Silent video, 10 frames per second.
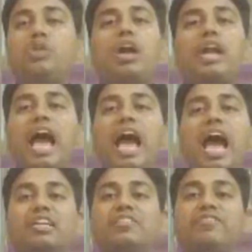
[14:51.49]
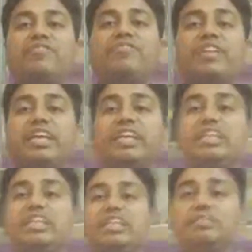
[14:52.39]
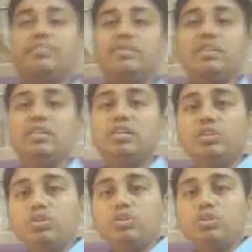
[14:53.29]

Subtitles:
do not have that freedom.